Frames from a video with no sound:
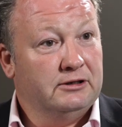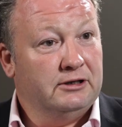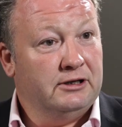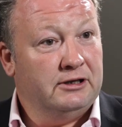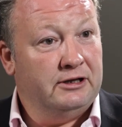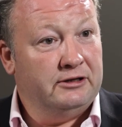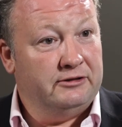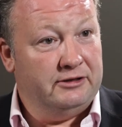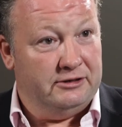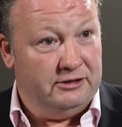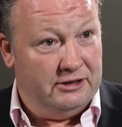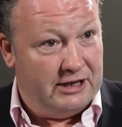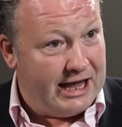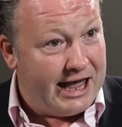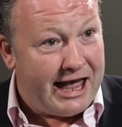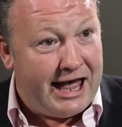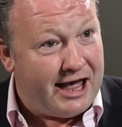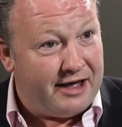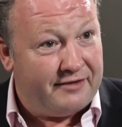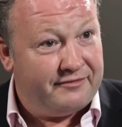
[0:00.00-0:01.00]
And I said, you
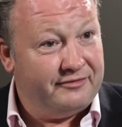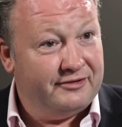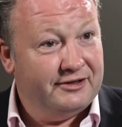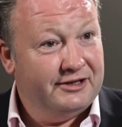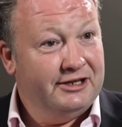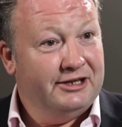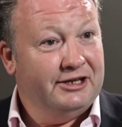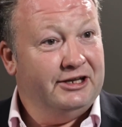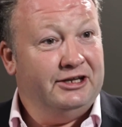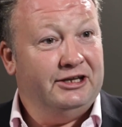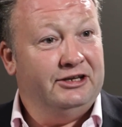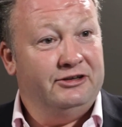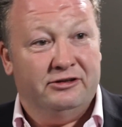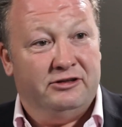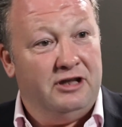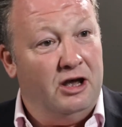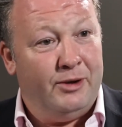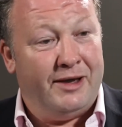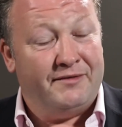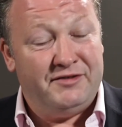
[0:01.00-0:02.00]
have? He said,
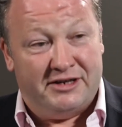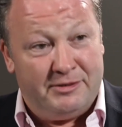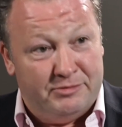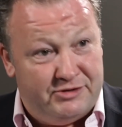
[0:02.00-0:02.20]
no, we haven't.